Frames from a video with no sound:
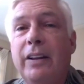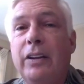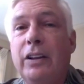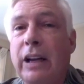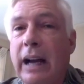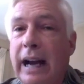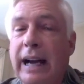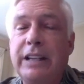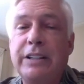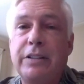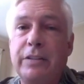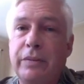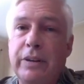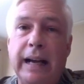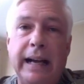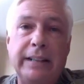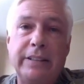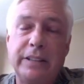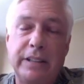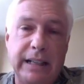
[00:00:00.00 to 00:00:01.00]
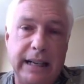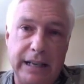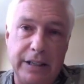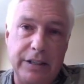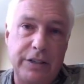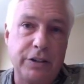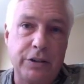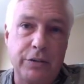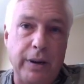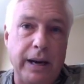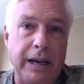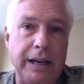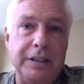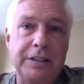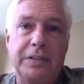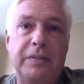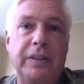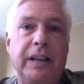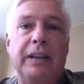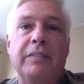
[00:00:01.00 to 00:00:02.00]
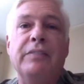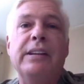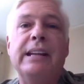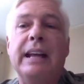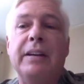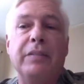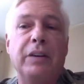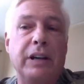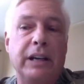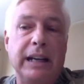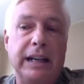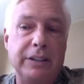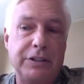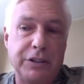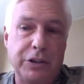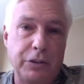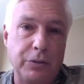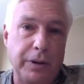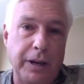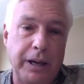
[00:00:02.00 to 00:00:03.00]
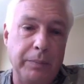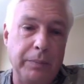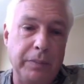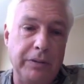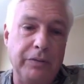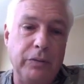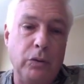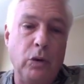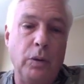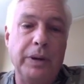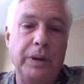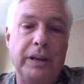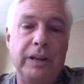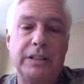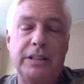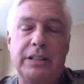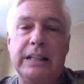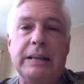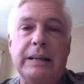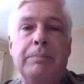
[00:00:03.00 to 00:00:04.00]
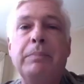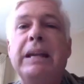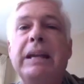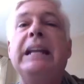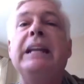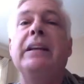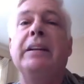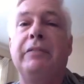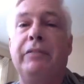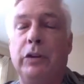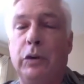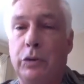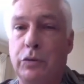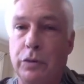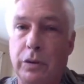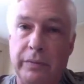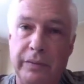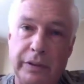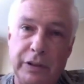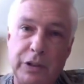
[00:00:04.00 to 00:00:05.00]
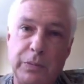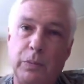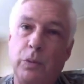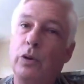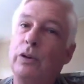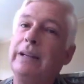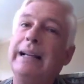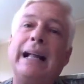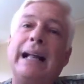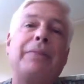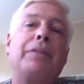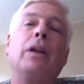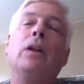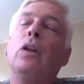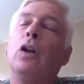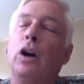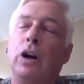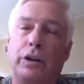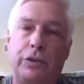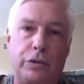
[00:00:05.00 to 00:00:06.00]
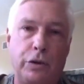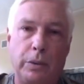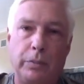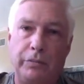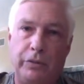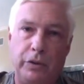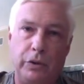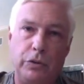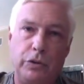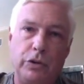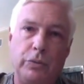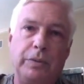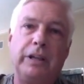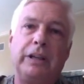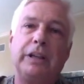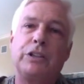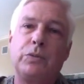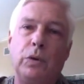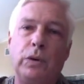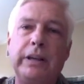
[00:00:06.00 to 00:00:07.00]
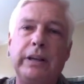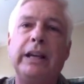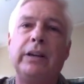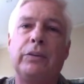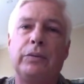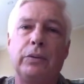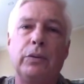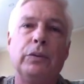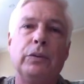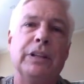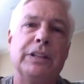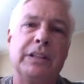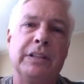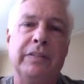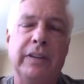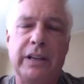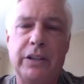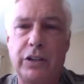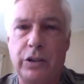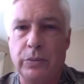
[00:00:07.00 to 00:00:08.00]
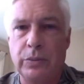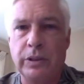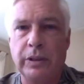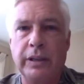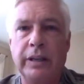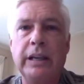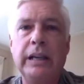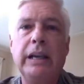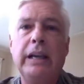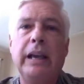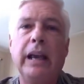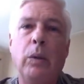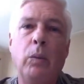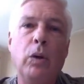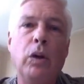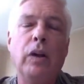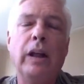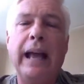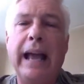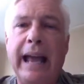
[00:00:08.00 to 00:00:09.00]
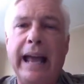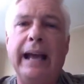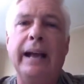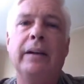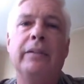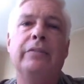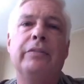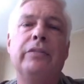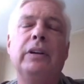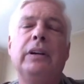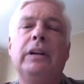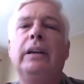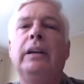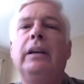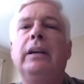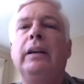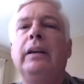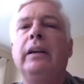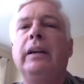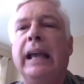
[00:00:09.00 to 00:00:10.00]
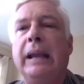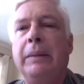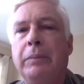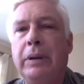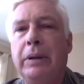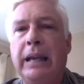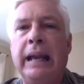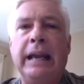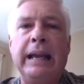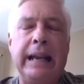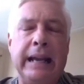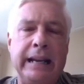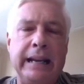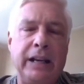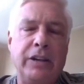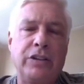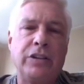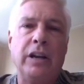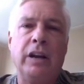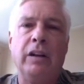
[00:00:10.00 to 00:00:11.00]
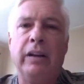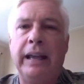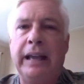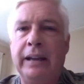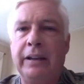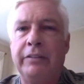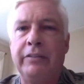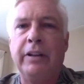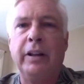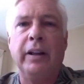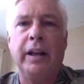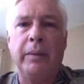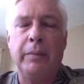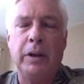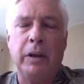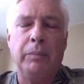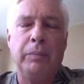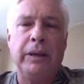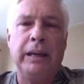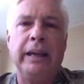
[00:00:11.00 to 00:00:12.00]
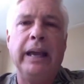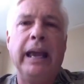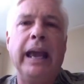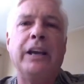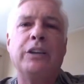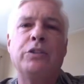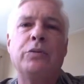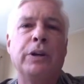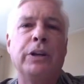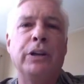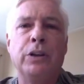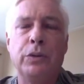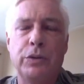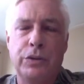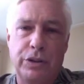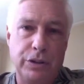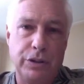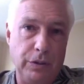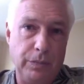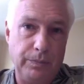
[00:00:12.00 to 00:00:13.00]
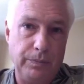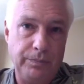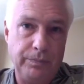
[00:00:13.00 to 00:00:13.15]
Guys have got to concentrate as if they have never concentrated before, because the immediate future of their sport, not the long-term future, because we'll get through this eventually, and we'll have NBA, NHL, NFL, MLB as we used to.